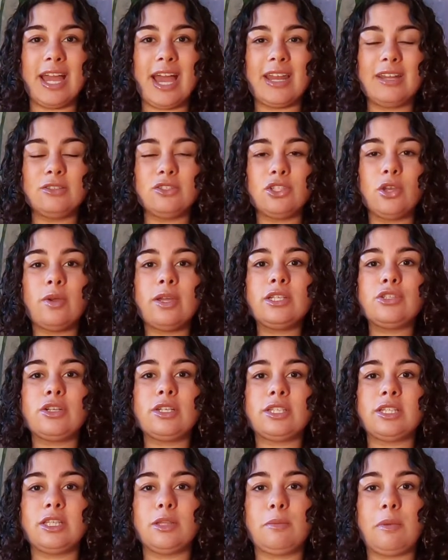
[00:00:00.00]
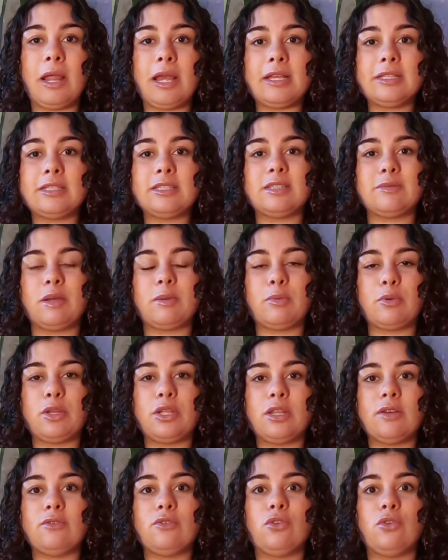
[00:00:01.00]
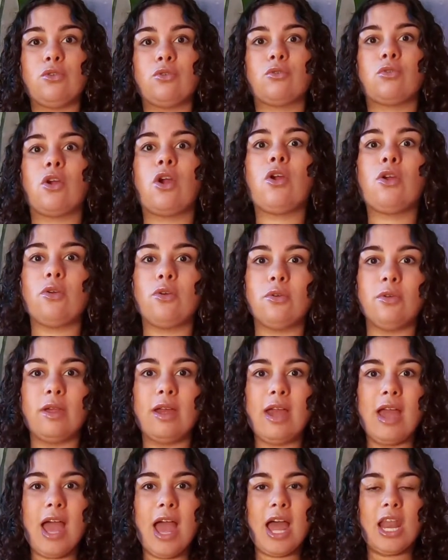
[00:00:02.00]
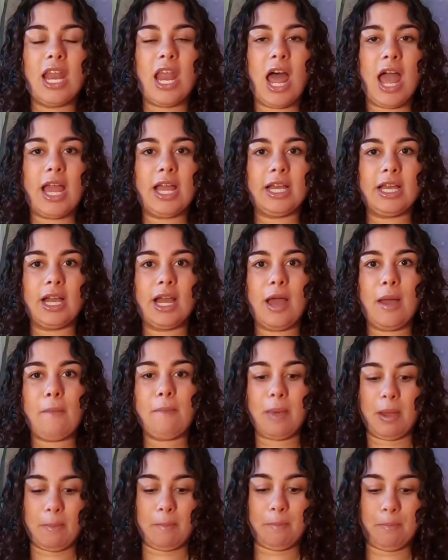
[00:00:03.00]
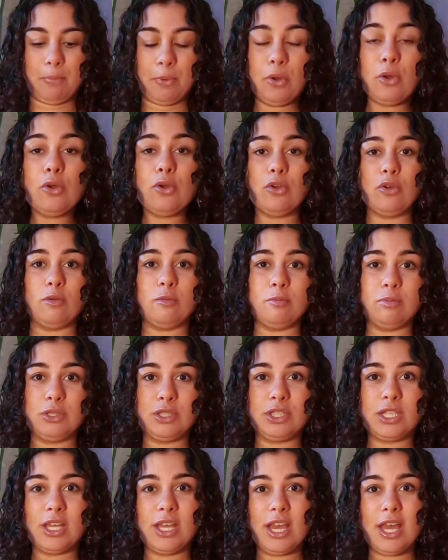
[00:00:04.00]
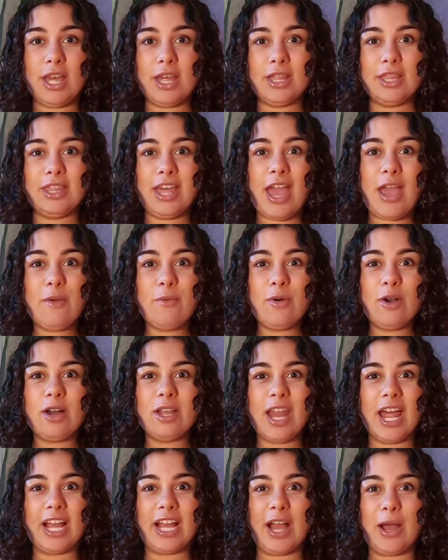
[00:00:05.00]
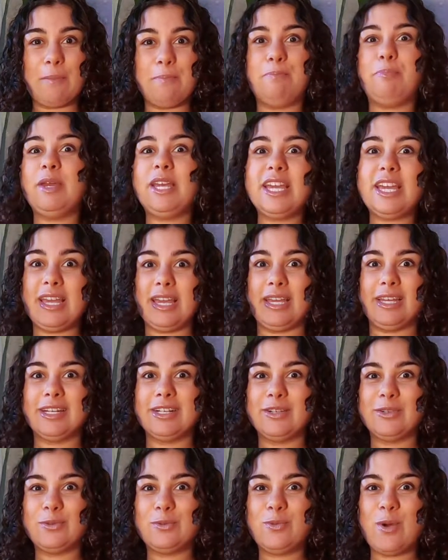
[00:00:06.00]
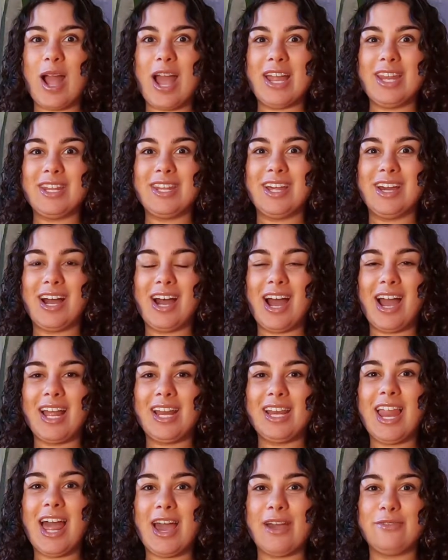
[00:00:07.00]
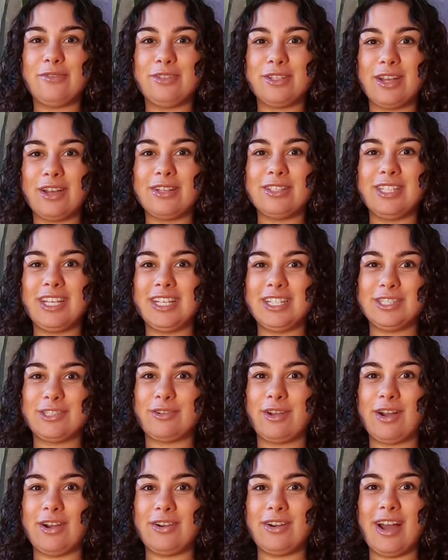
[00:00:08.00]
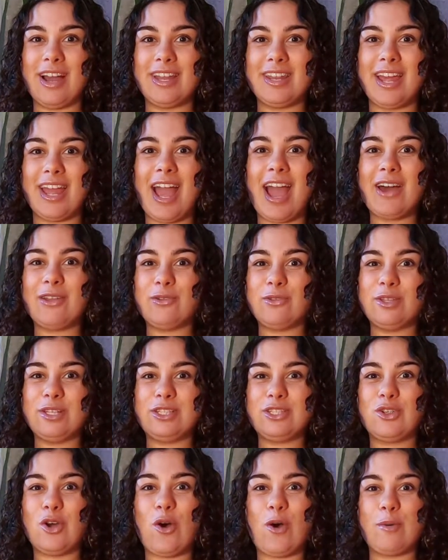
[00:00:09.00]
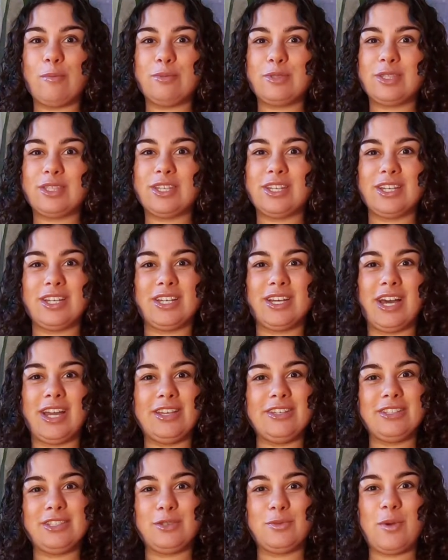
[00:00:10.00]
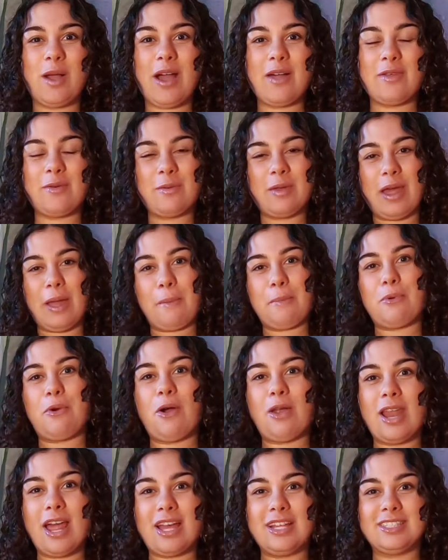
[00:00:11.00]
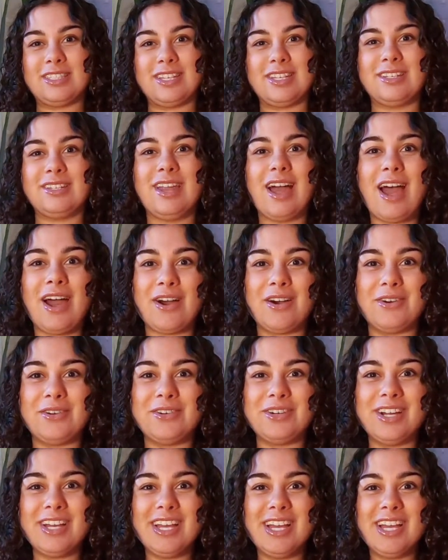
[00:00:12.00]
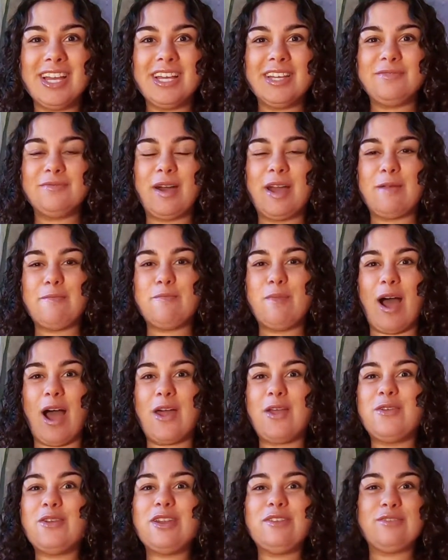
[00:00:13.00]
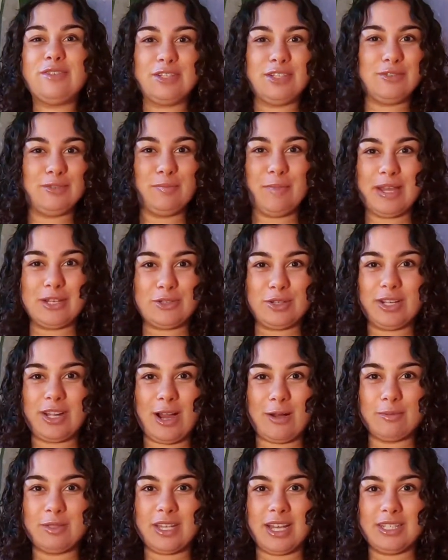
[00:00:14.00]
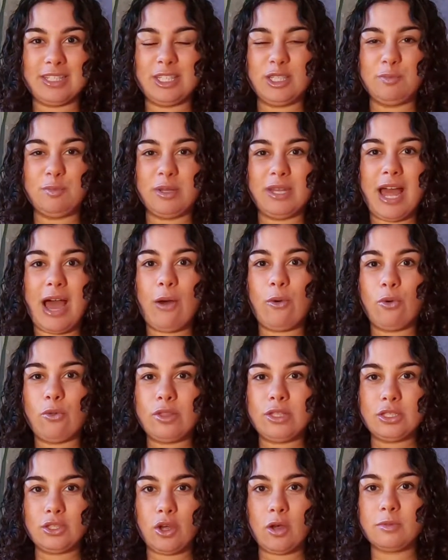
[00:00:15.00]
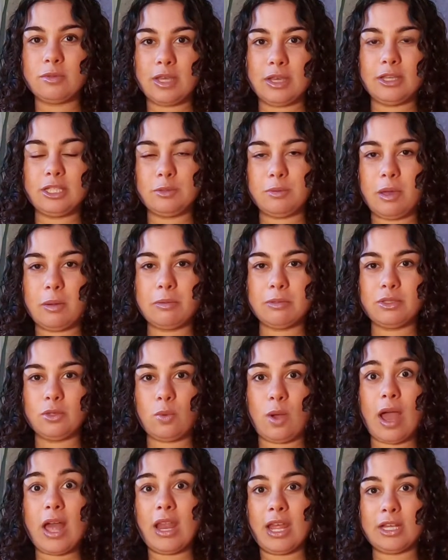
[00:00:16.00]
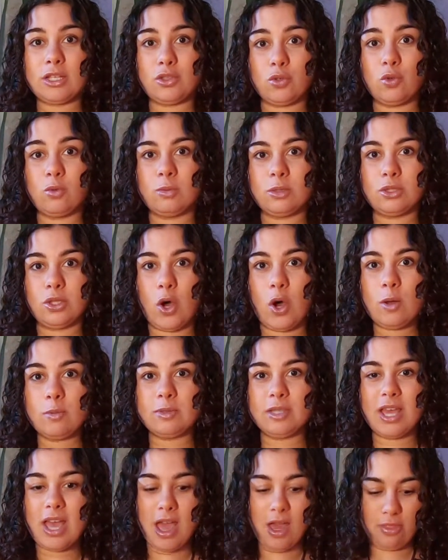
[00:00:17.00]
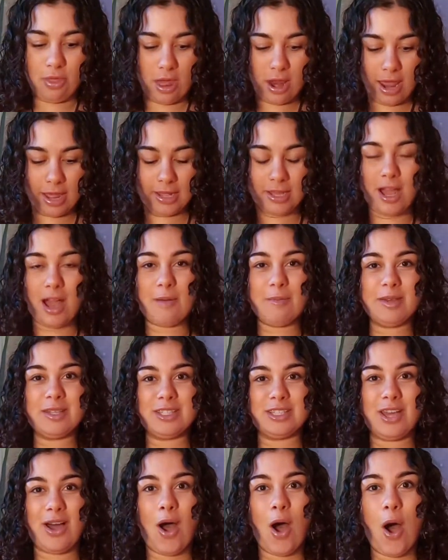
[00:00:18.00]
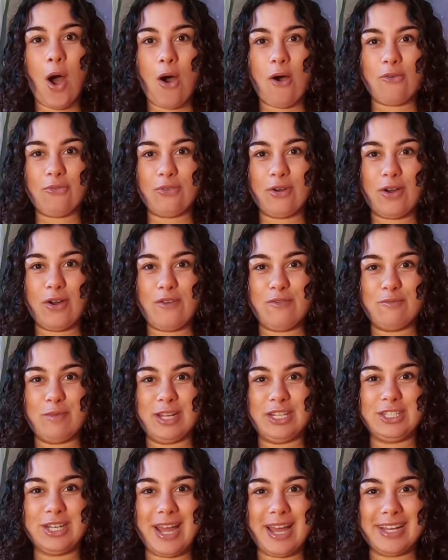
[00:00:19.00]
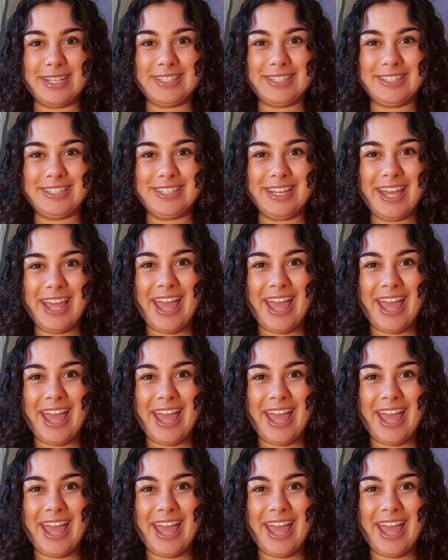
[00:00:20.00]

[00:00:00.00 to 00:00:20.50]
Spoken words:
And it's so interesting, the places in my body that have grown, like my boobs. They were like a bee when I left to go to Israel, and I had all these tops that I used to wear that were like bralettes. And now I don't even measure in cup sizes, but now all these tops I used to be able to wear, like normal tops, they're like coming to half of my chest.